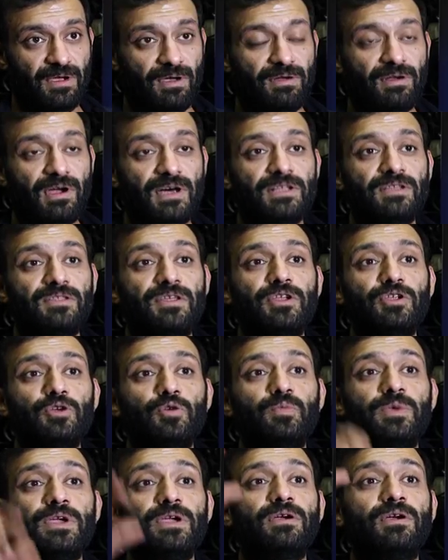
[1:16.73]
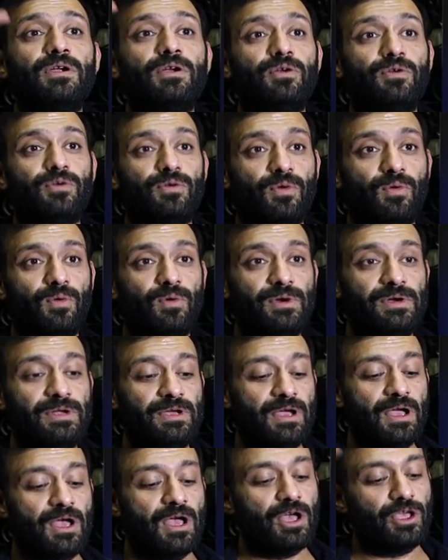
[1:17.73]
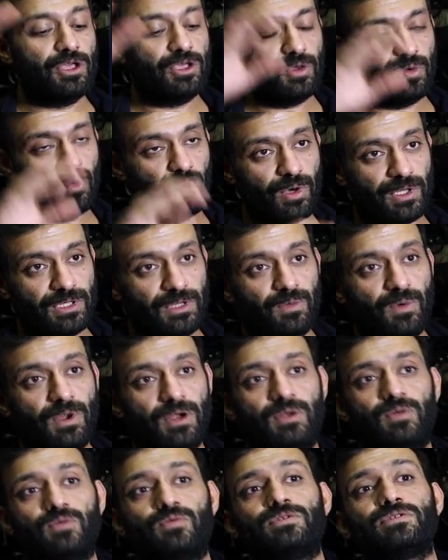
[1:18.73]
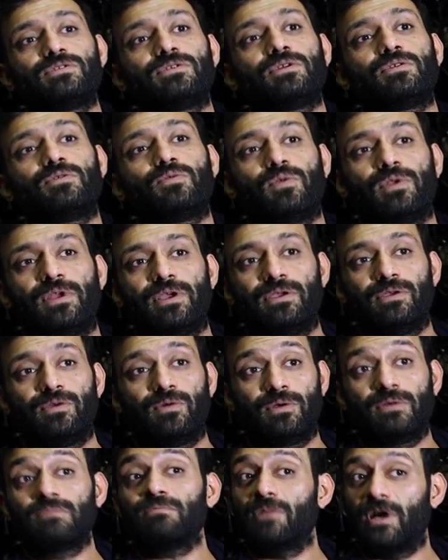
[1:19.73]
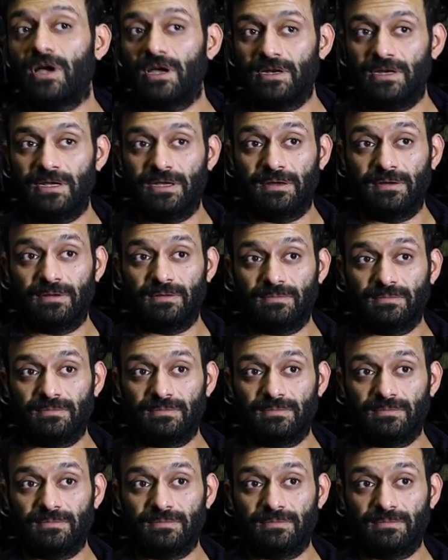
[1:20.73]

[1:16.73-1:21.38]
Rather than you being controlled, you are the one who is controlling your ID.